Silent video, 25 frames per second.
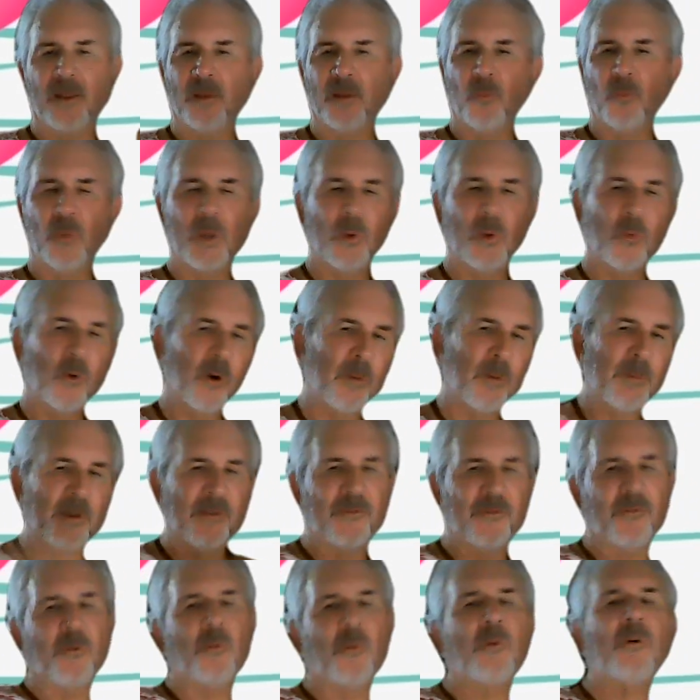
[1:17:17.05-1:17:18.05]
we were
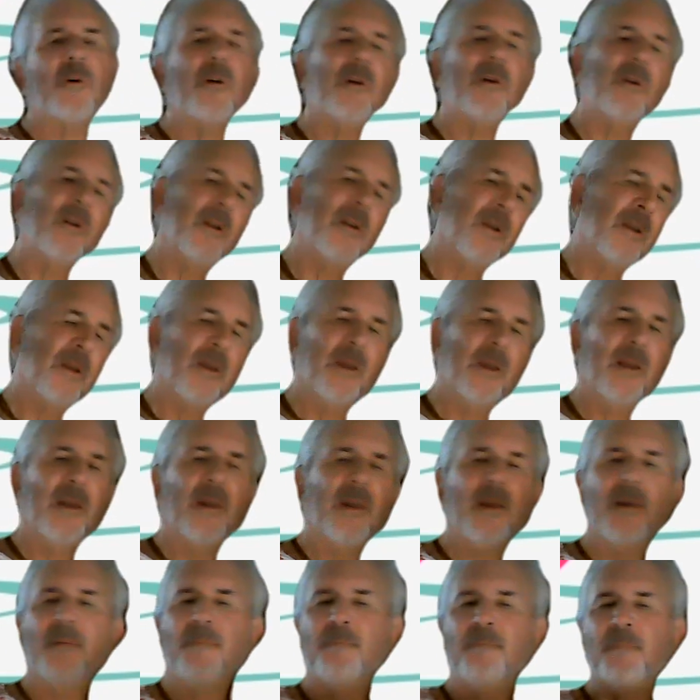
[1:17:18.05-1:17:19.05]
before
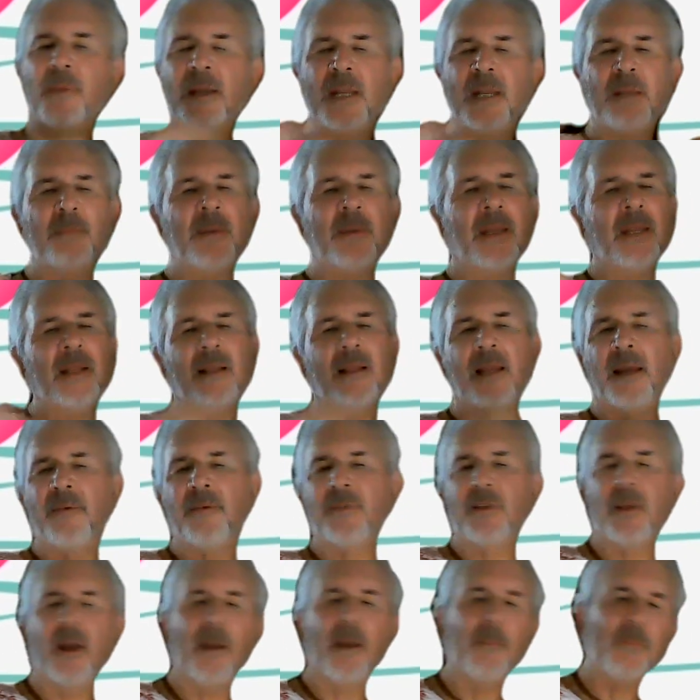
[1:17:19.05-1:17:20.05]
many, many
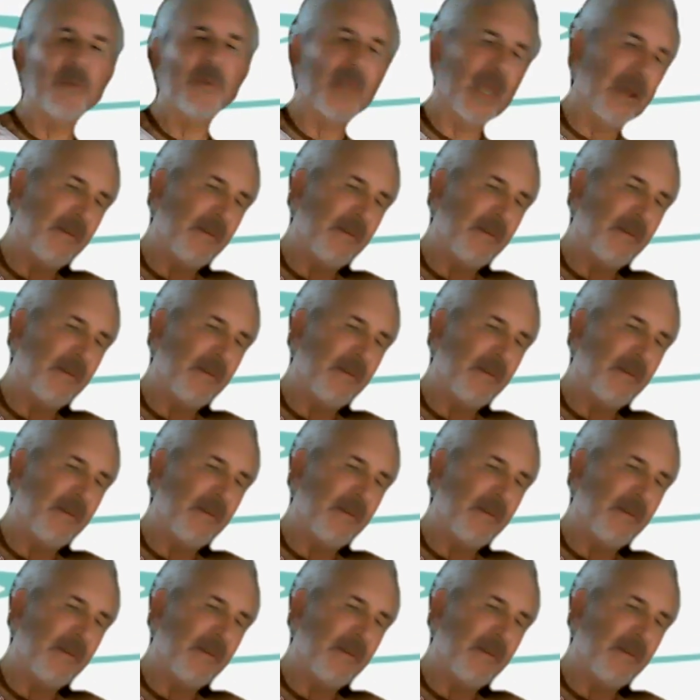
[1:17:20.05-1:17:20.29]
lifetimes.